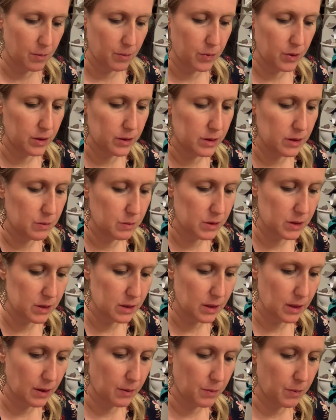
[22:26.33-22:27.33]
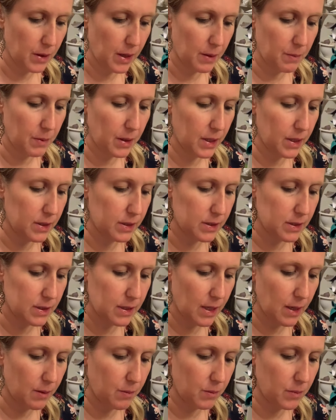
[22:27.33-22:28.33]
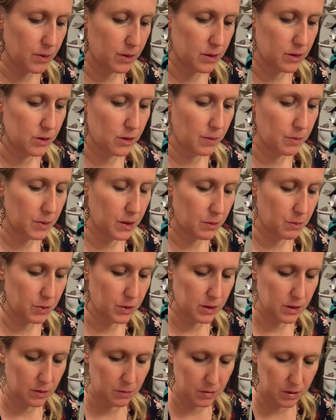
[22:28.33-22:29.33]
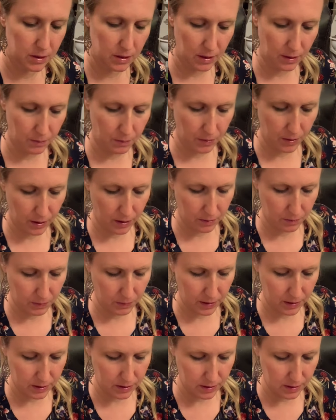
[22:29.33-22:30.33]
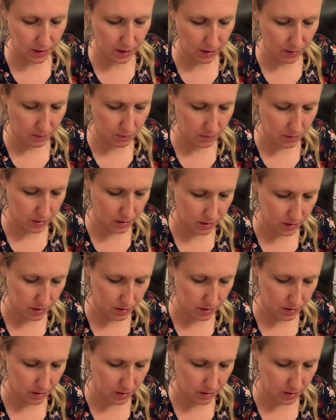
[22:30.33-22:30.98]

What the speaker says: Put some slip. I made a stem, so I'm going to put some slip on my stem.